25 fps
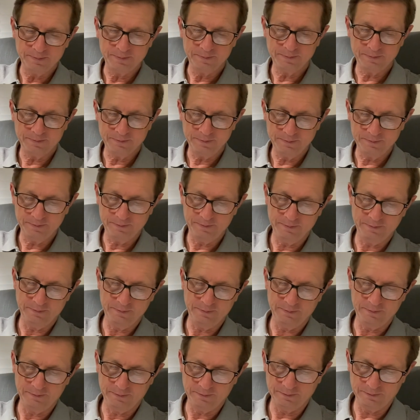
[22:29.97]

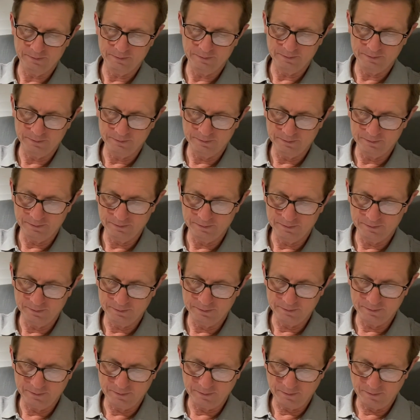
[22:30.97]

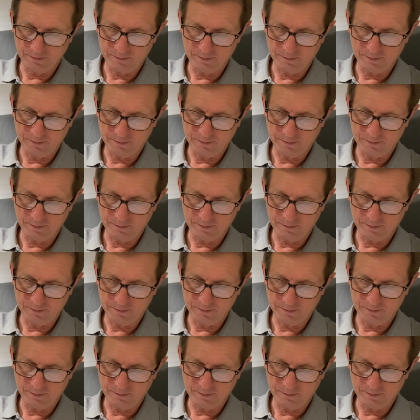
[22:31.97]
(silence)